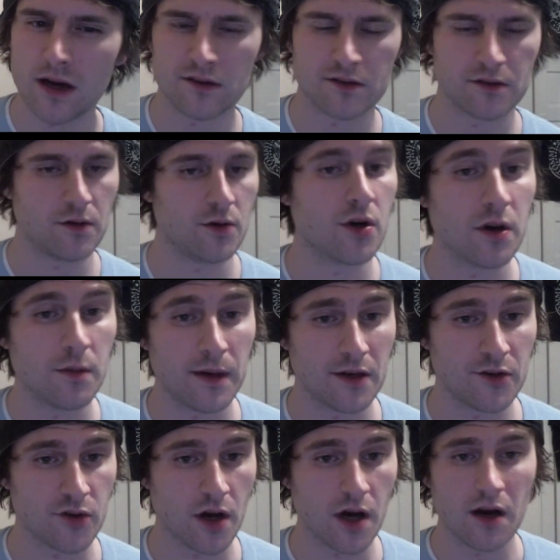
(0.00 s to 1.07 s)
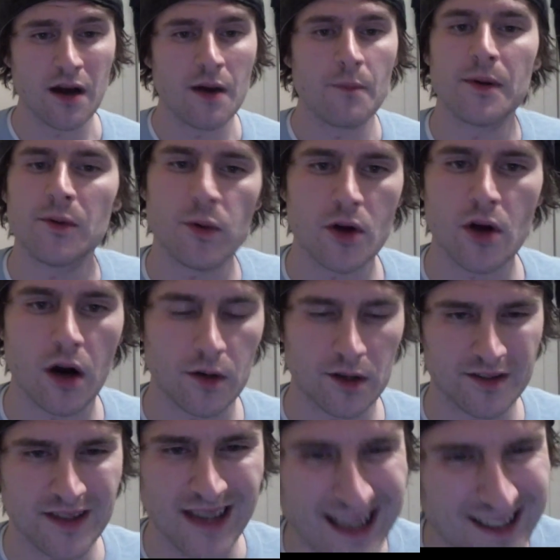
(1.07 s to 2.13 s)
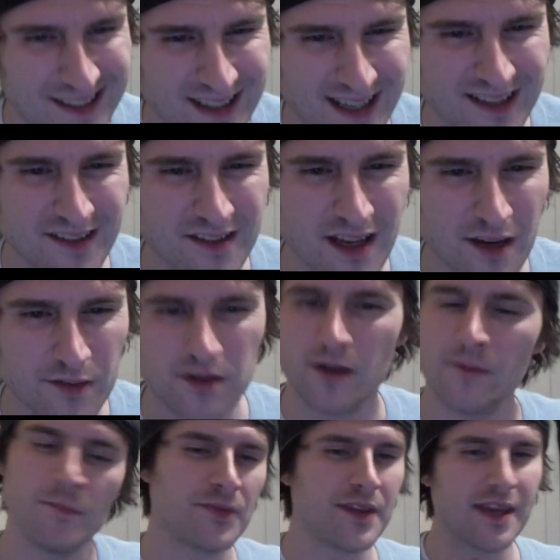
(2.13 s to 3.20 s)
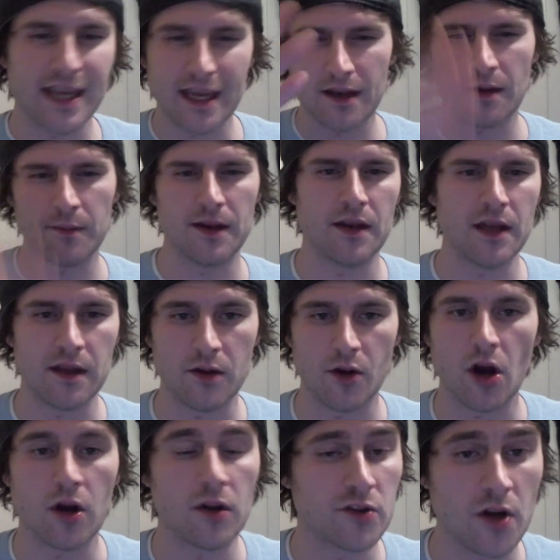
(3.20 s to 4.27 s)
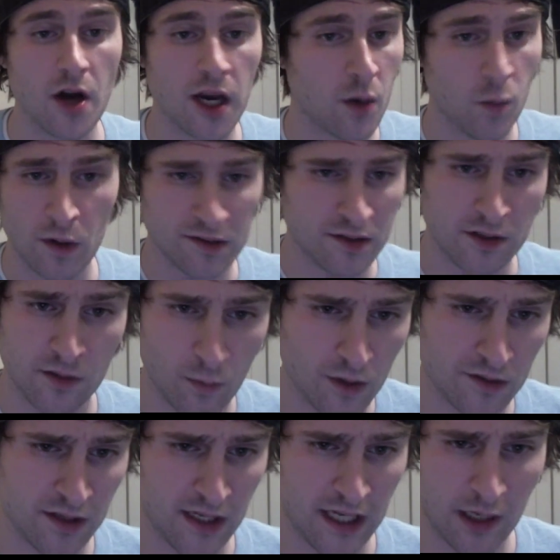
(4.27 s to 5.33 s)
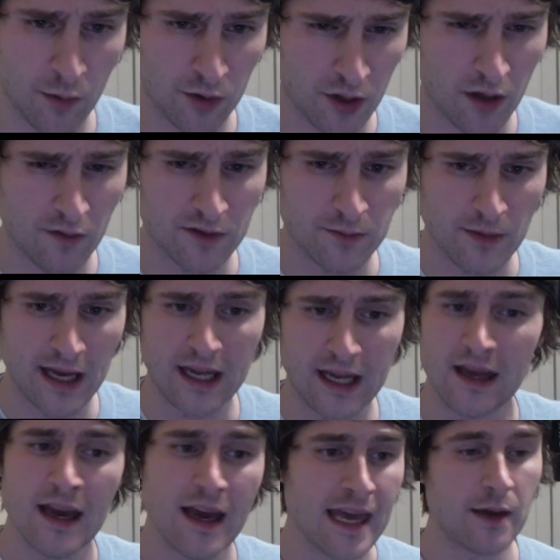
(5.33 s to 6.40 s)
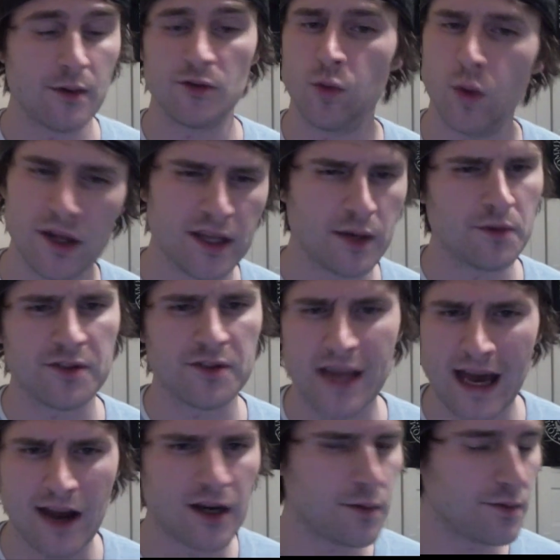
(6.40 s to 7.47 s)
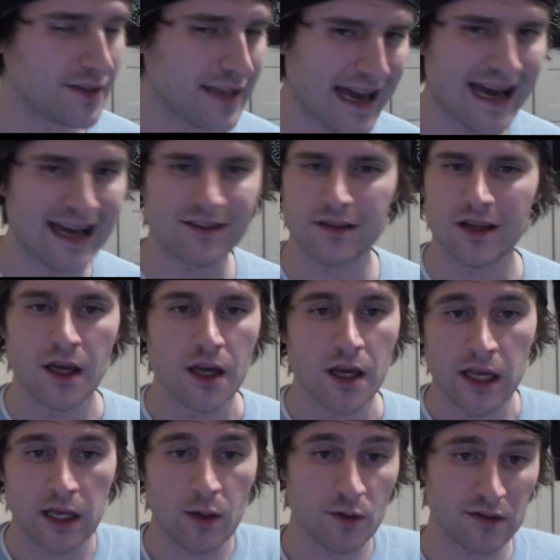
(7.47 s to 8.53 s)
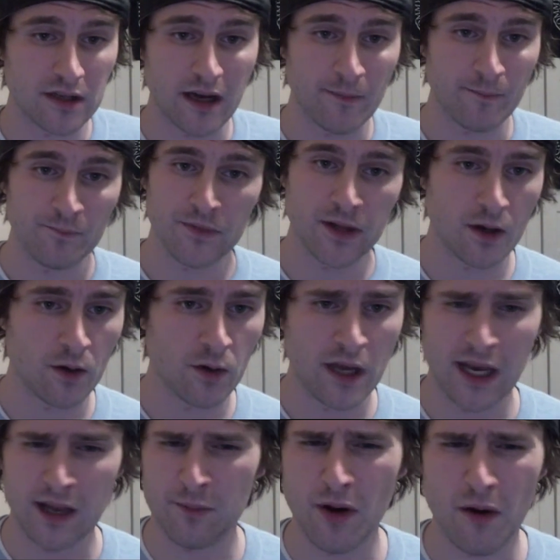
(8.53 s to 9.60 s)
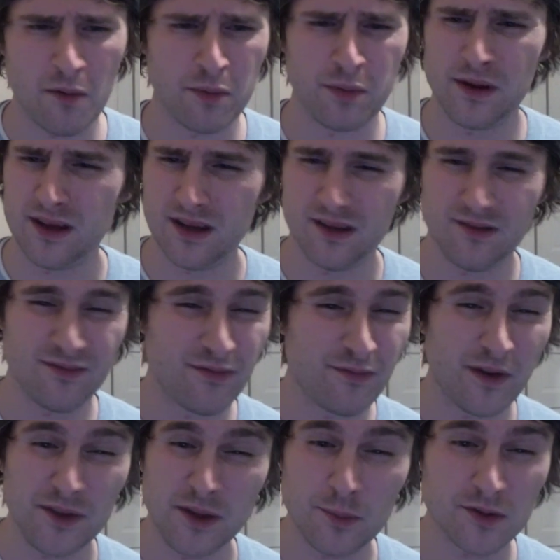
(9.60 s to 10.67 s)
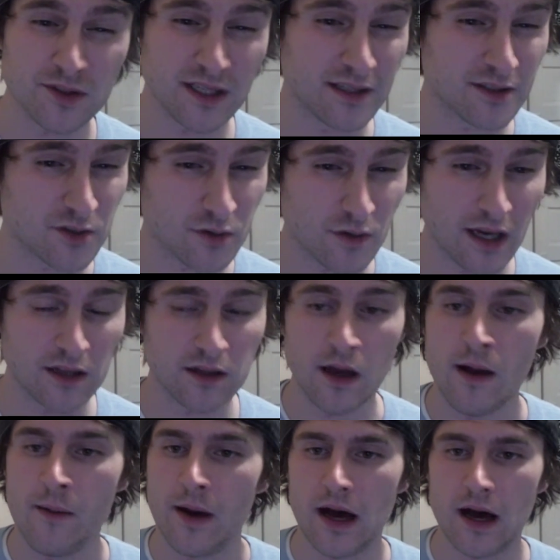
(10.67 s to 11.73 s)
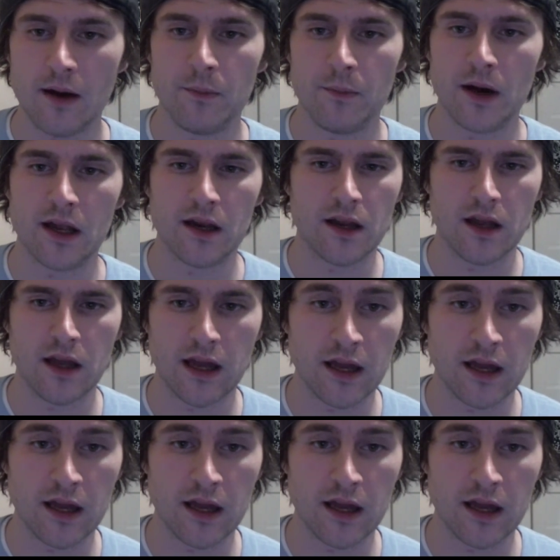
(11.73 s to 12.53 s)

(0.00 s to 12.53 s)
rounds, though, could have been a draw, but regardless, 9 seconds left. The kid, Carlos Condit wasn't hitting with all of his might. He was winded, he was tired, he was gassed. He was, hitting probably 50% strength. But